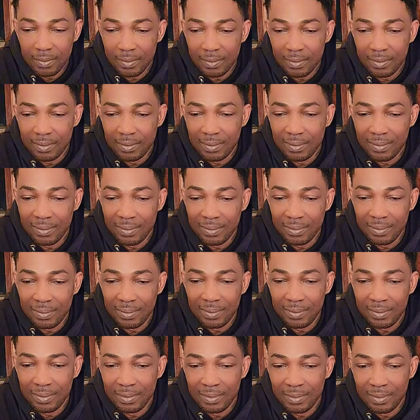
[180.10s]

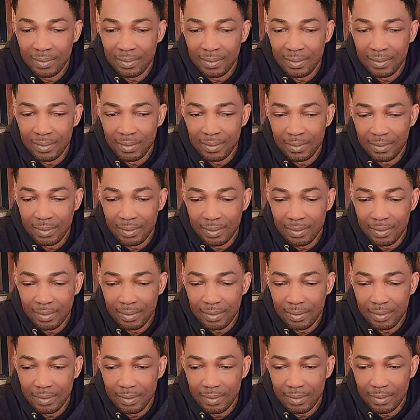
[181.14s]

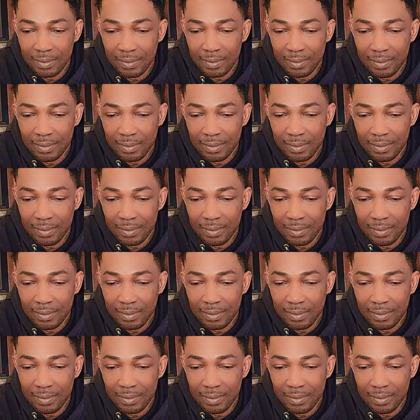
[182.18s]
(not speaking)